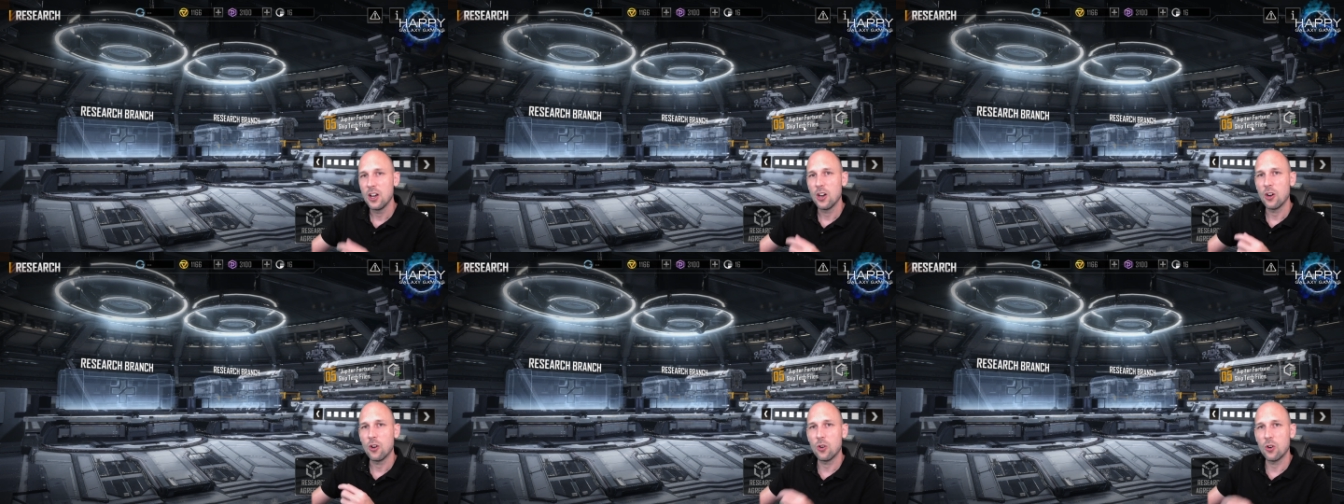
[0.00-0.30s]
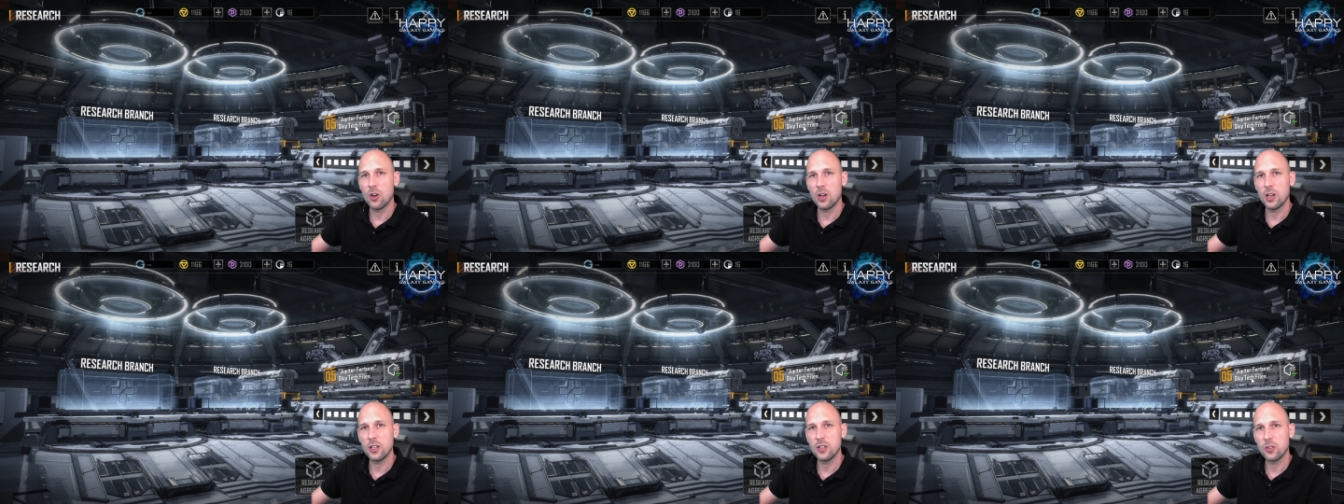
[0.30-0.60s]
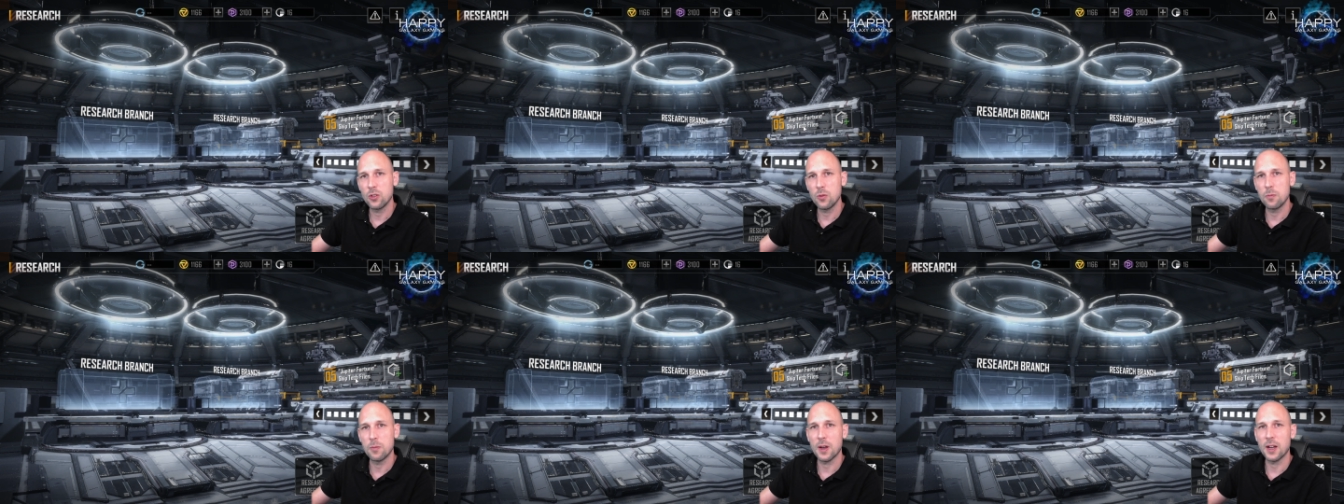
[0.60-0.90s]
or
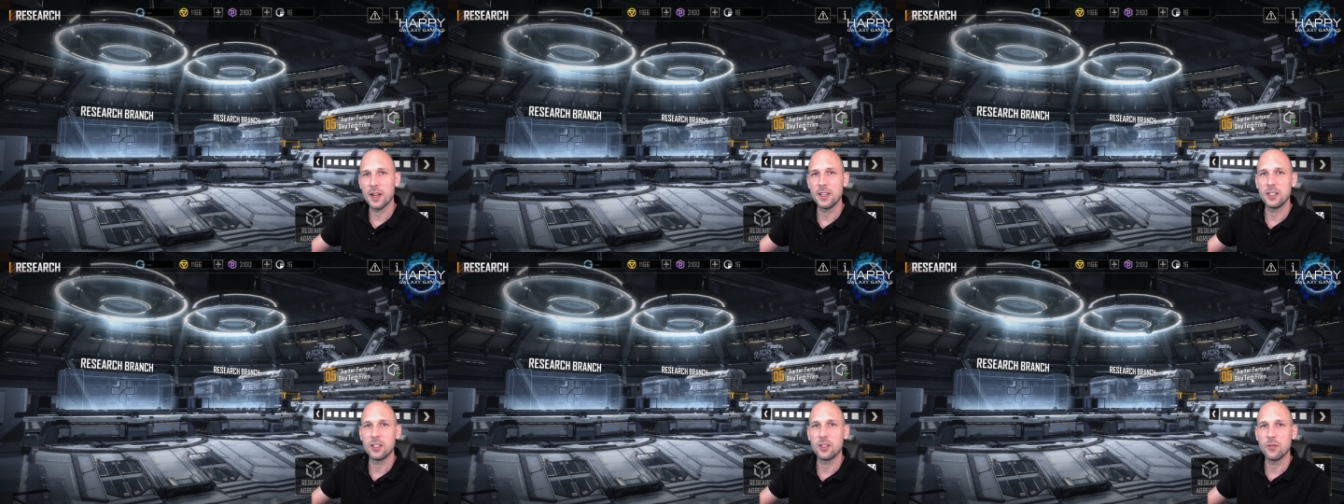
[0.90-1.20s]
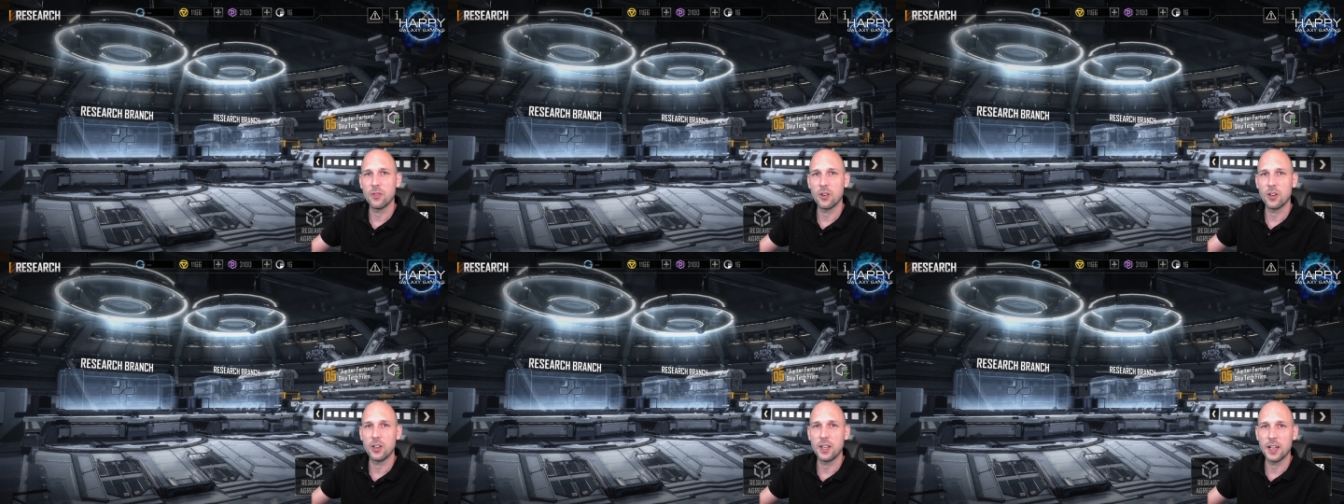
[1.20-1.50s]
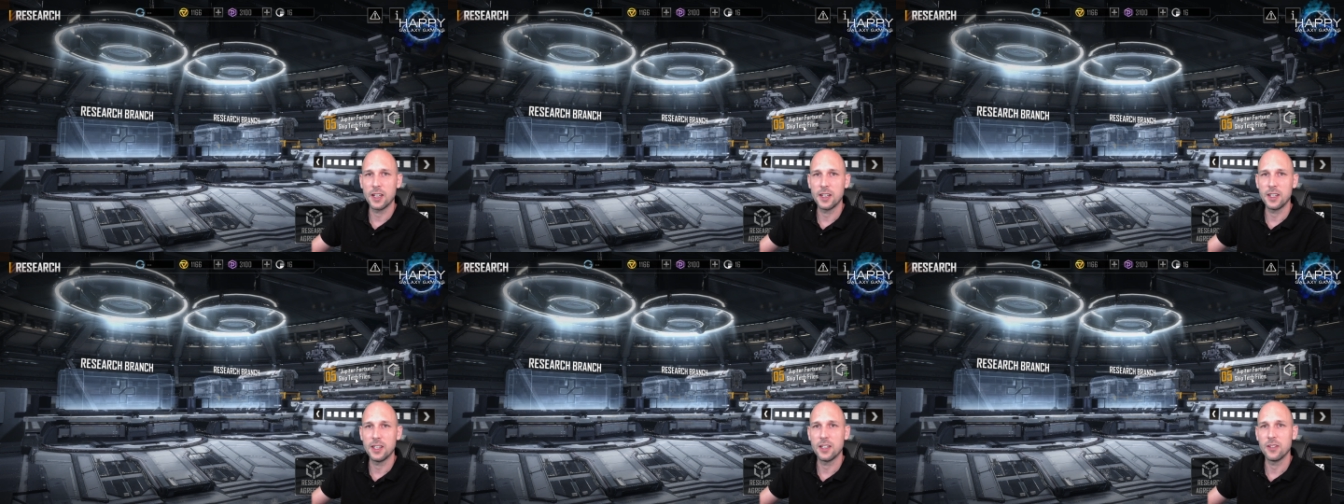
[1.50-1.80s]
to buy the
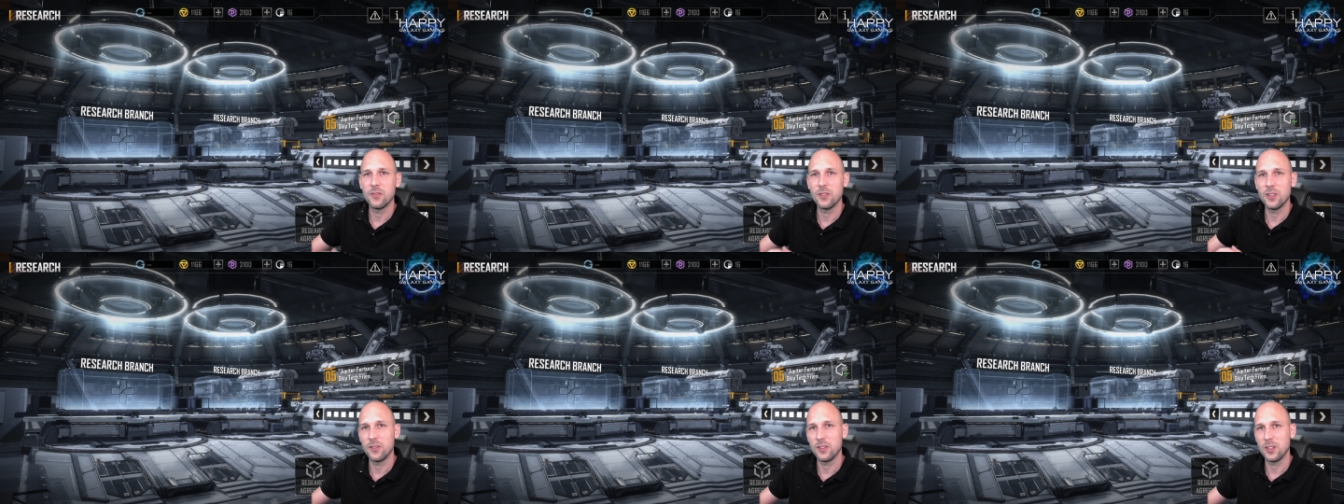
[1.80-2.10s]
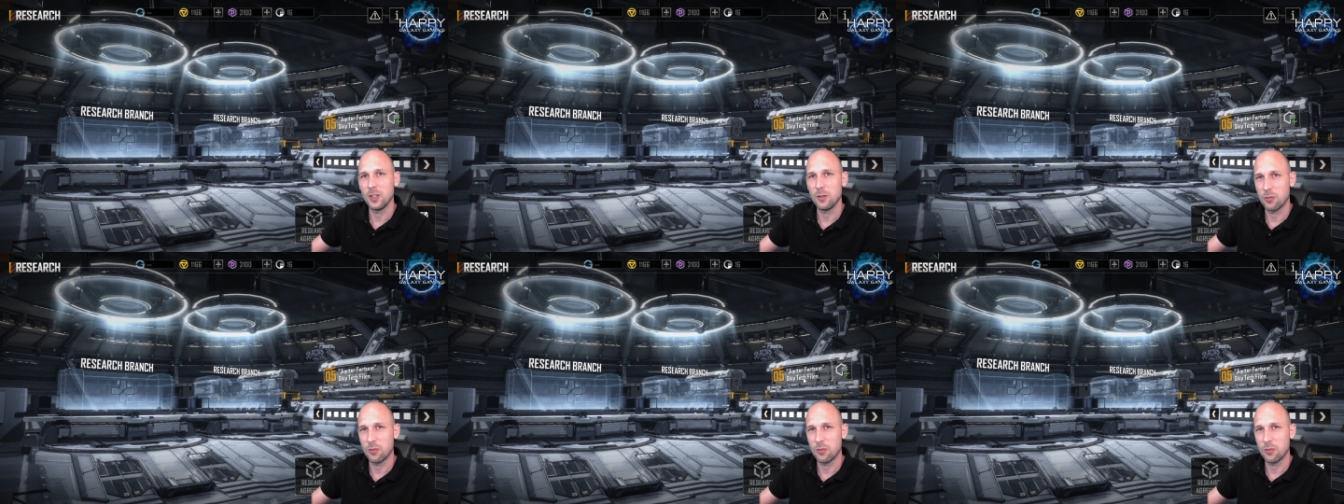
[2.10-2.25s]
150